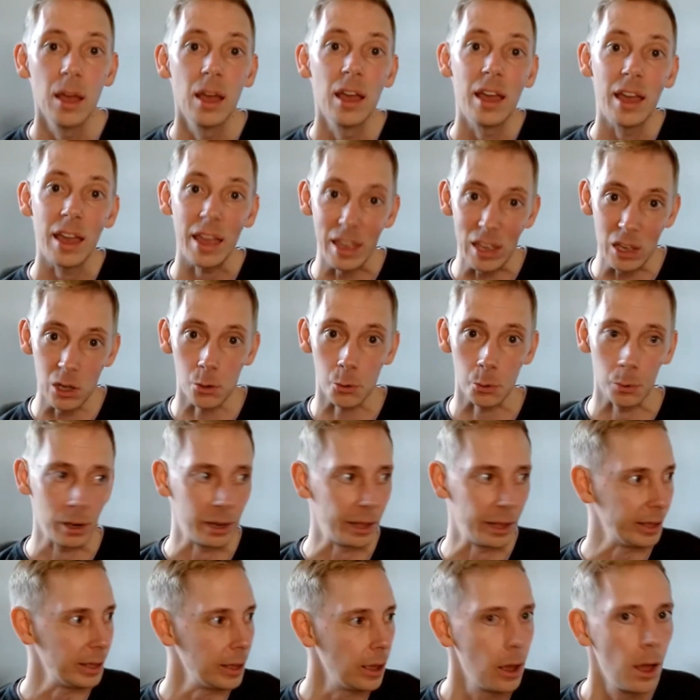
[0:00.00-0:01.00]

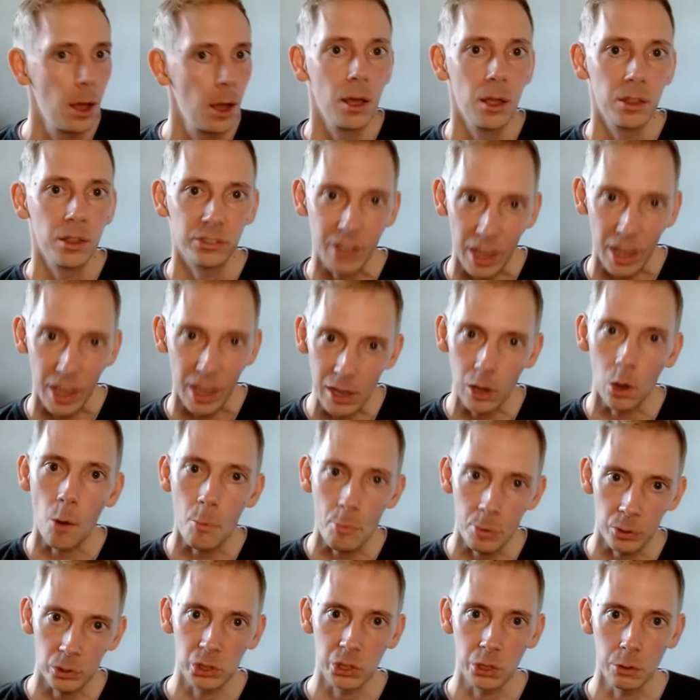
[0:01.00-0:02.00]
Equally, taking
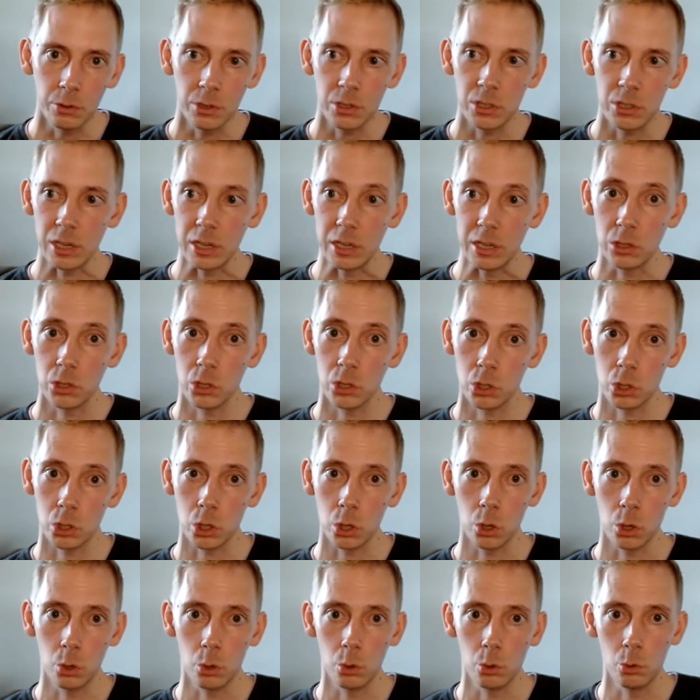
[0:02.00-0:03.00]
opportunities
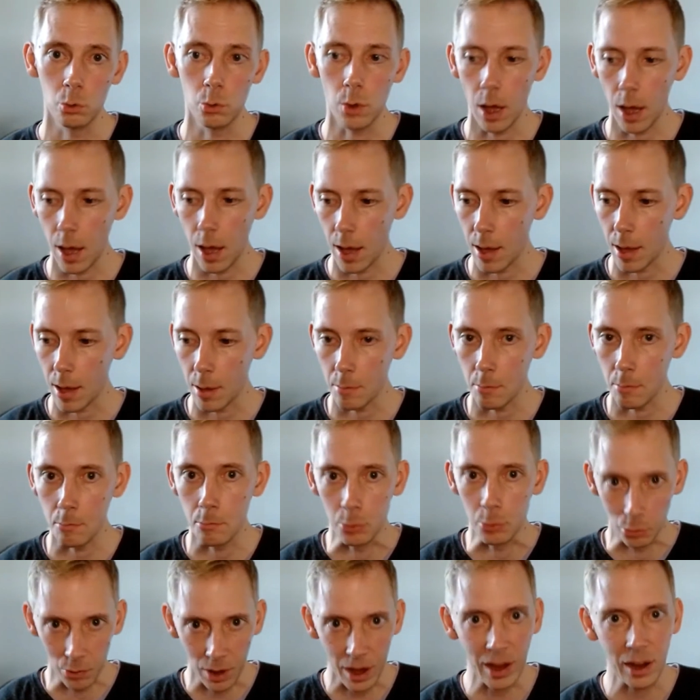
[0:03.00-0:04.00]
to
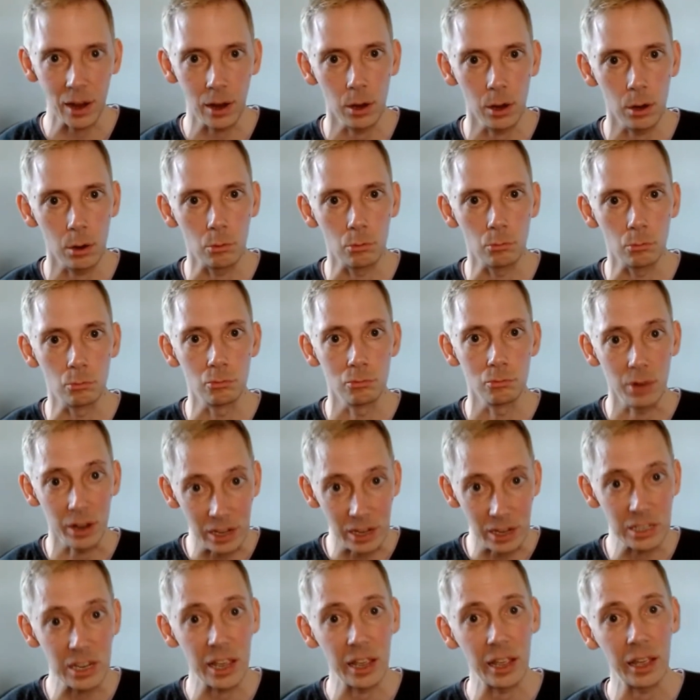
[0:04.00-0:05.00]
bring
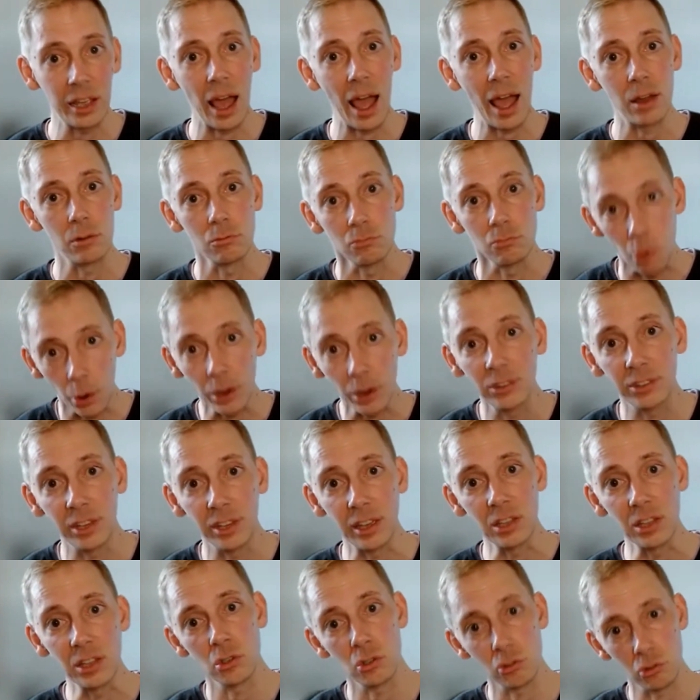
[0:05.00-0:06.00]
reading and writing
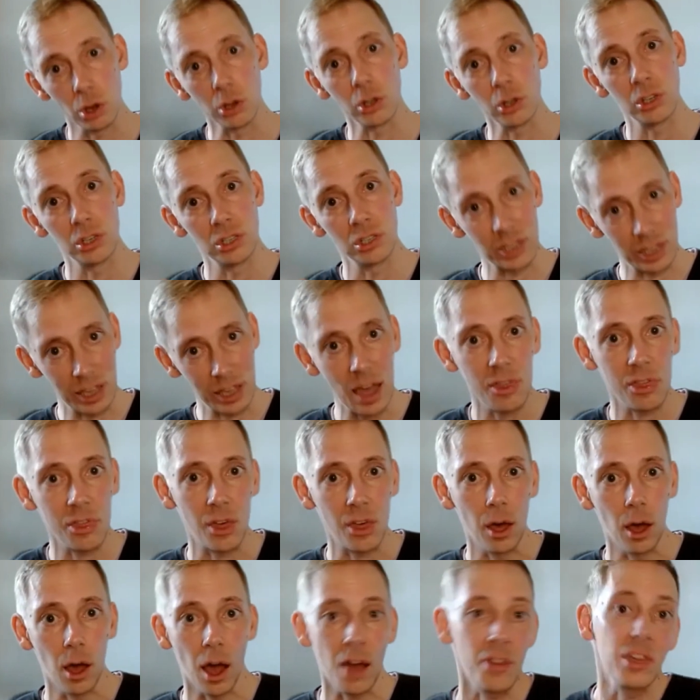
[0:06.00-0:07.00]
instruction
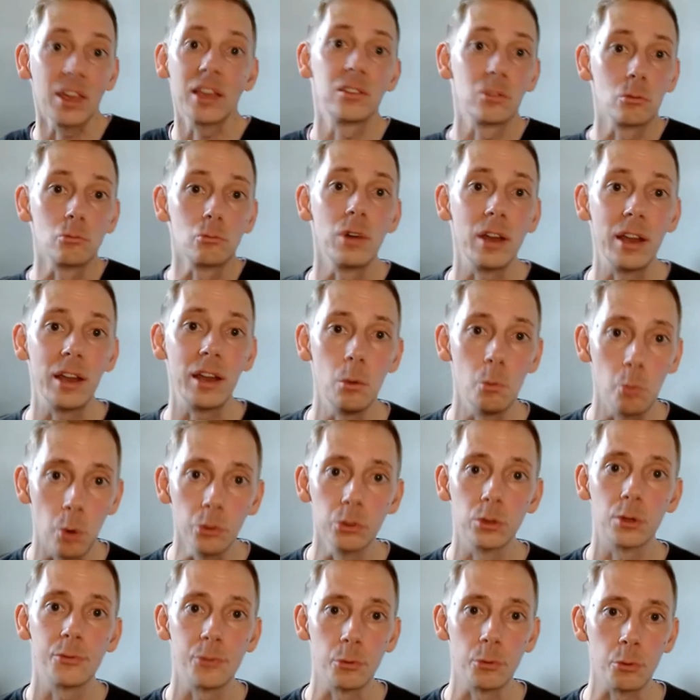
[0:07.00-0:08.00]
together, I think is a really
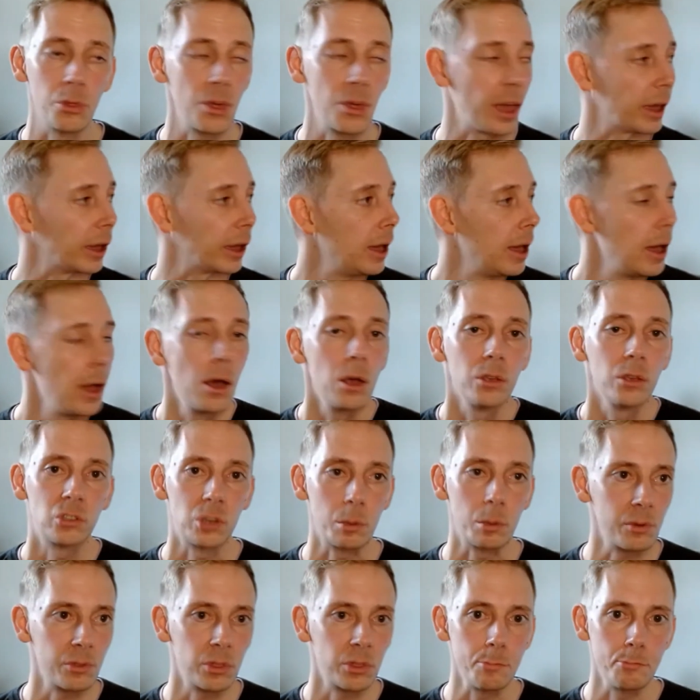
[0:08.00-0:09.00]
wonderful thing. Some
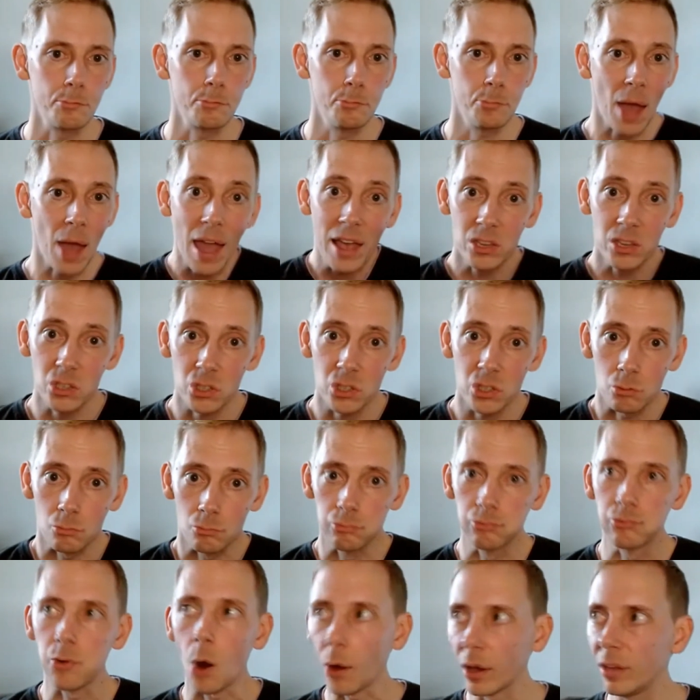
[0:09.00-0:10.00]
of the best
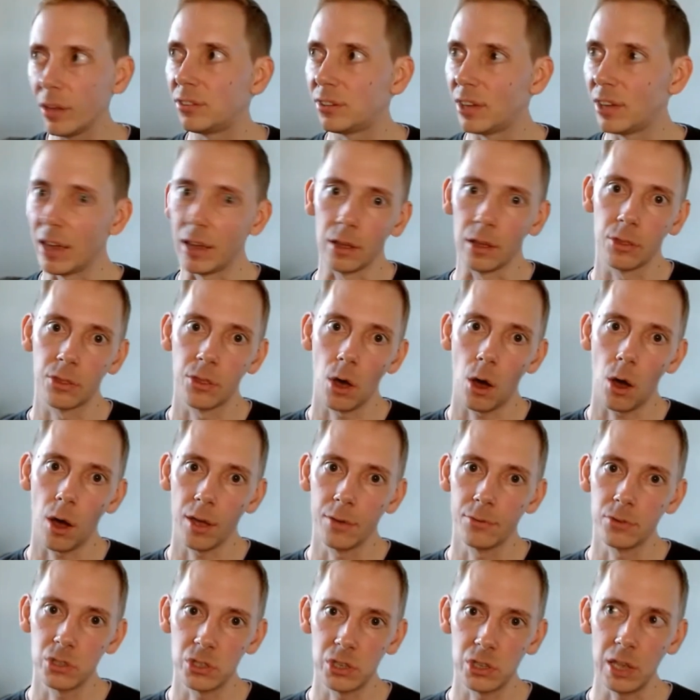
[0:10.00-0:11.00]
writing that I've
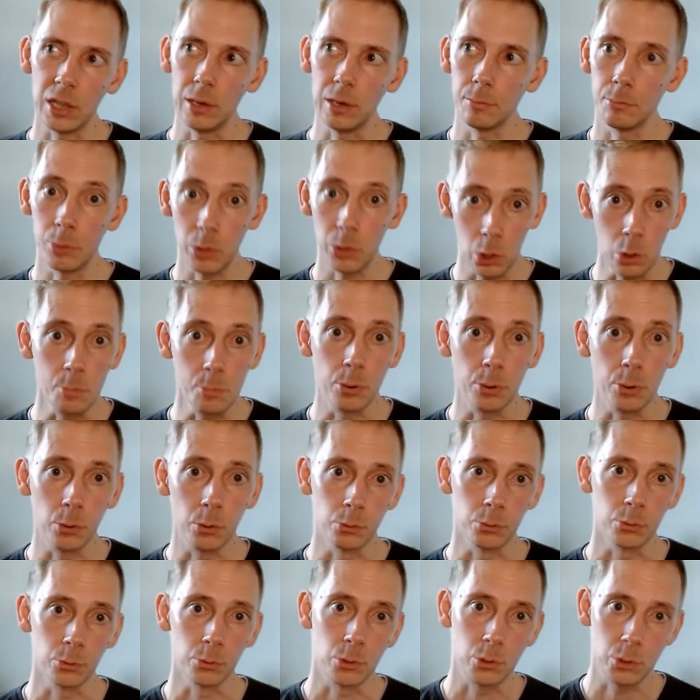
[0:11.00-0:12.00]
seen
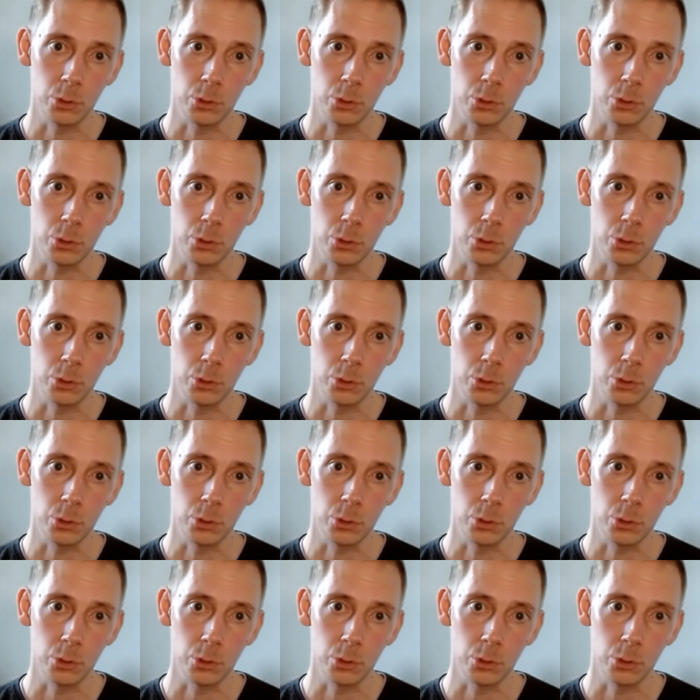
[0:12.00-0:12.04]
pupils